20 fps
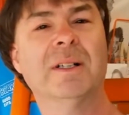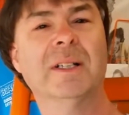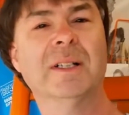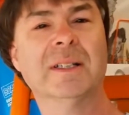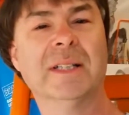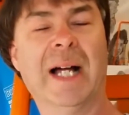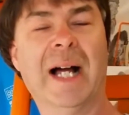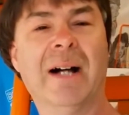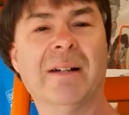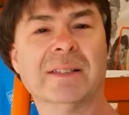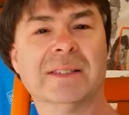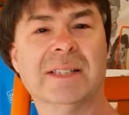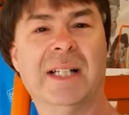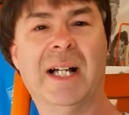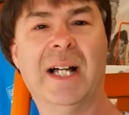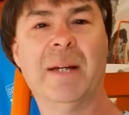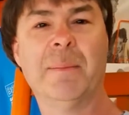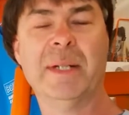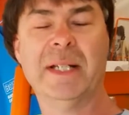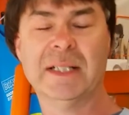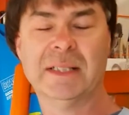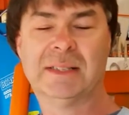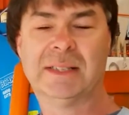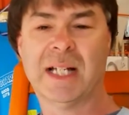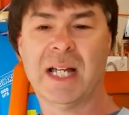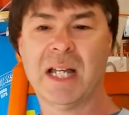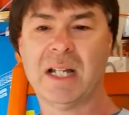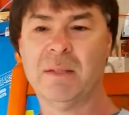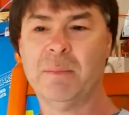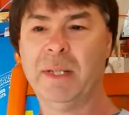the outside, but
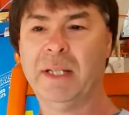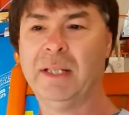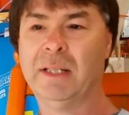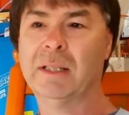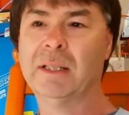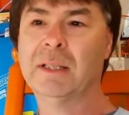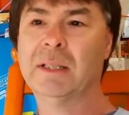inside it'll be